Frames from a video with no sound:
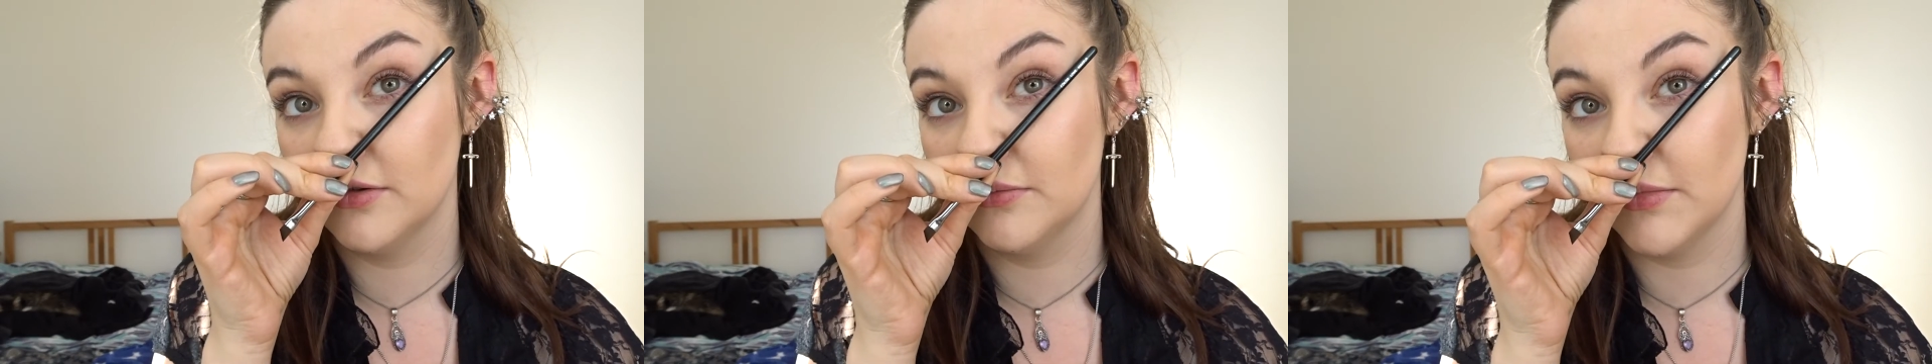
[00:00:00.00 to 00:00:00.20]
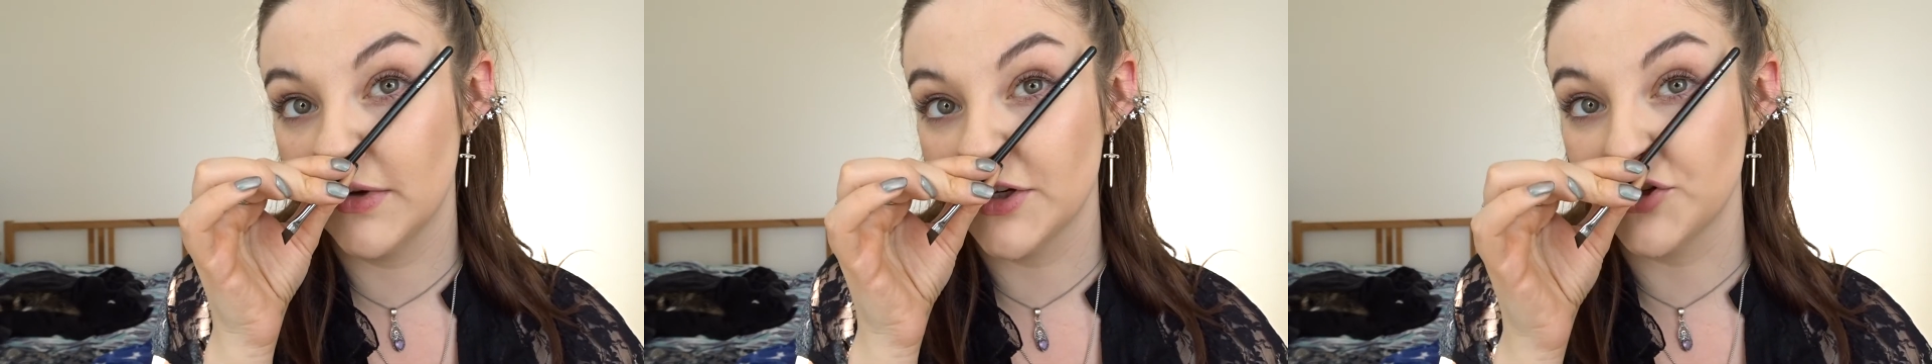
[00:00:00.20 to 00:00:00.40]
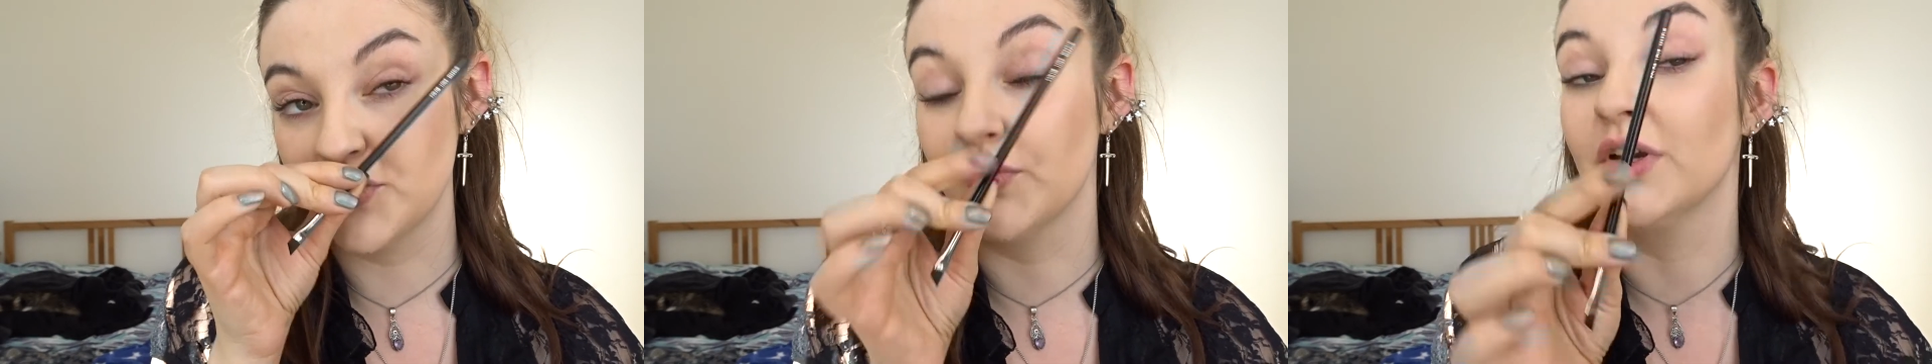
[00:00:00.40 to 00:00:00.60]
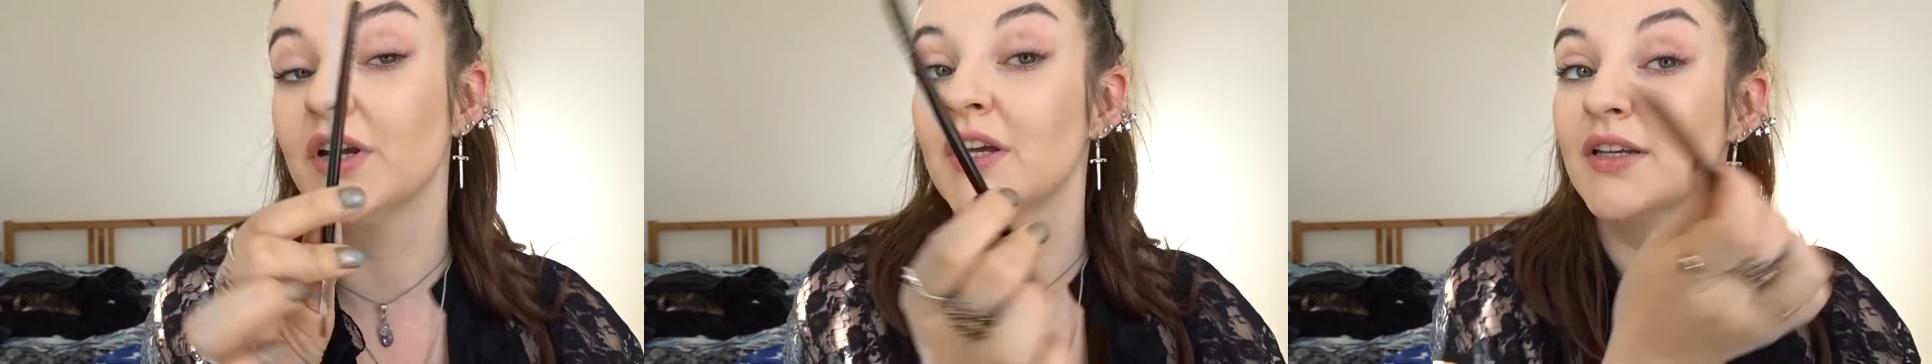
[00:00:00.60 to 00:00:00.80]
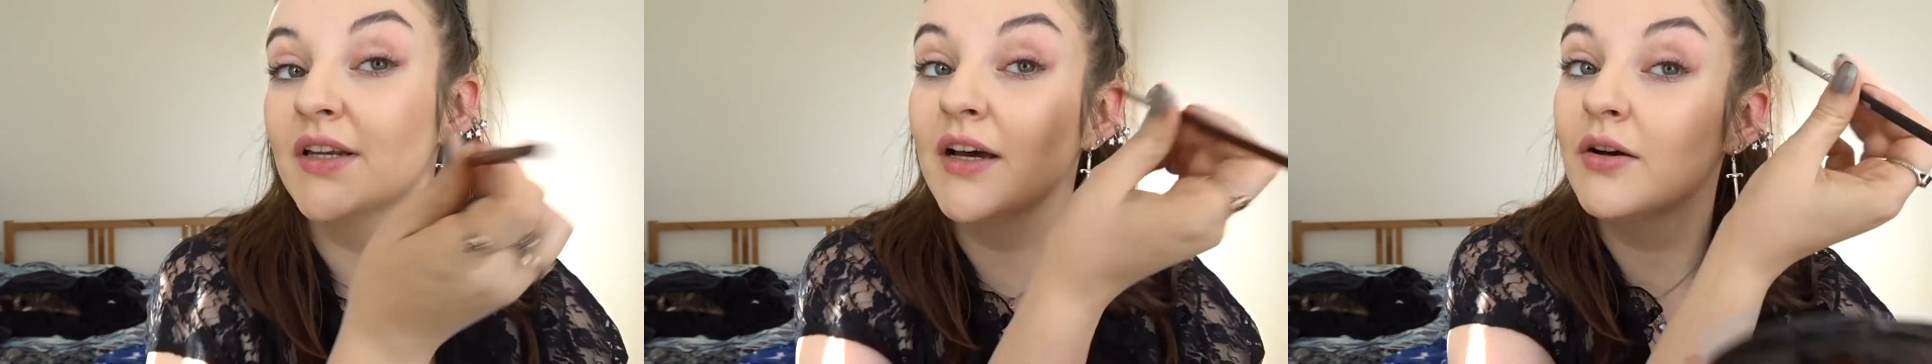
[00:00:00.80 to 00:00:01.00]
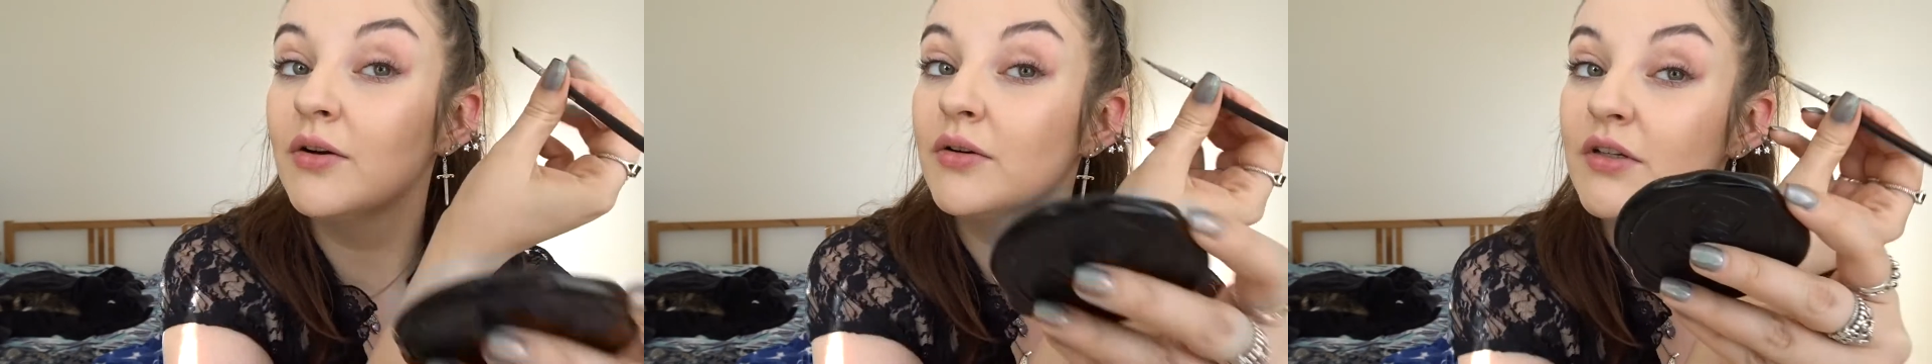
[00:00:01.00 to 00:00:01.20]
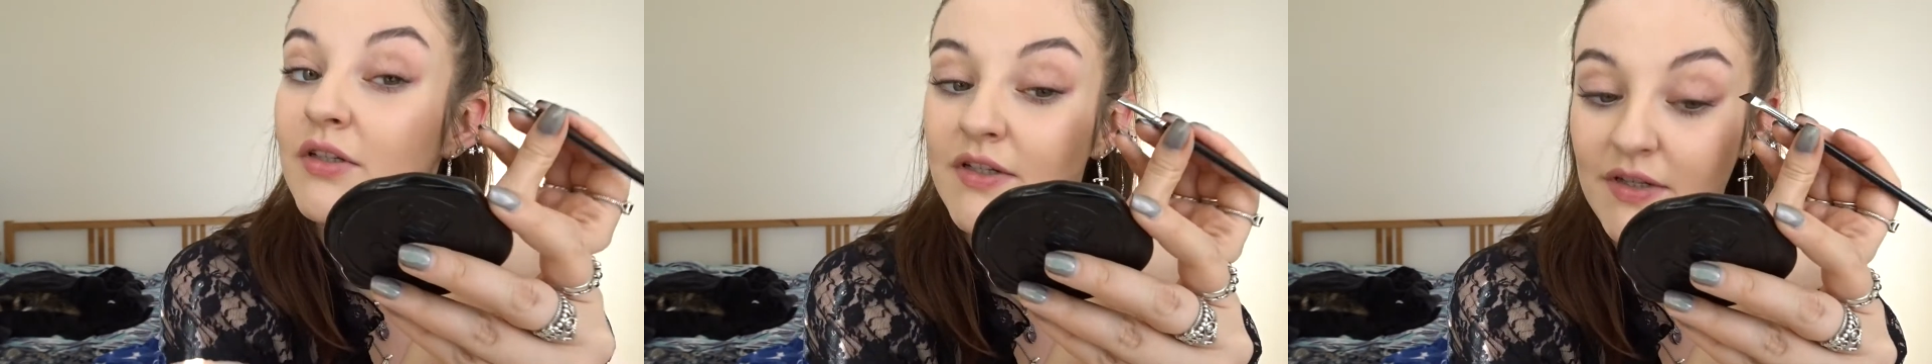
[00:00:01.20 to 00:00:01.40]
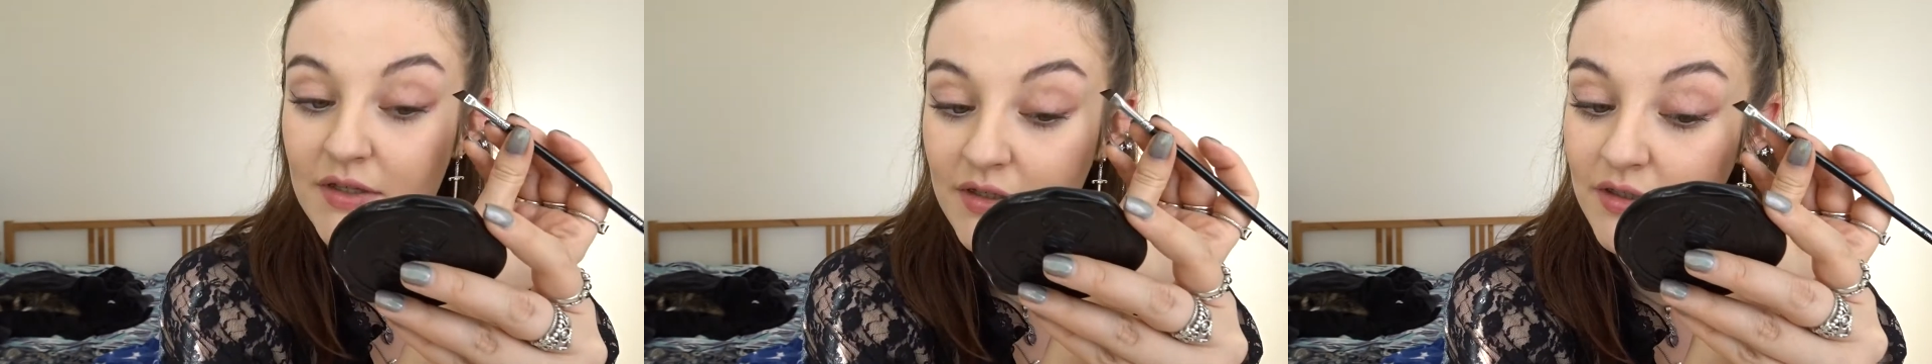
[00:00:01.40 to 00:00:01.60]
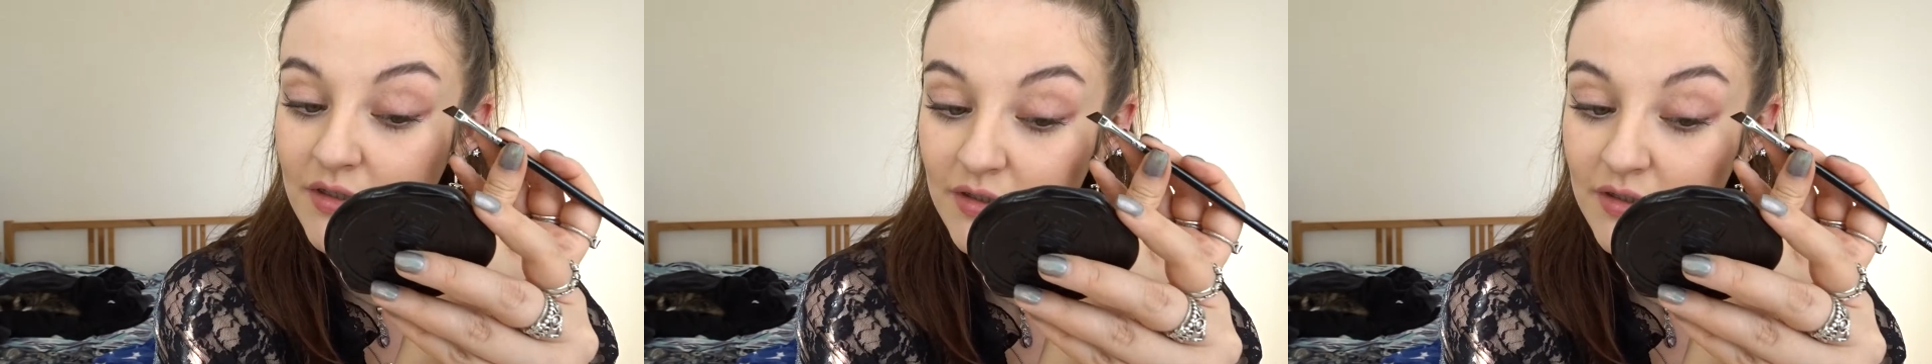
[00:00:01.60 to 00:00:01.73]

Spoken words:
measuring it out.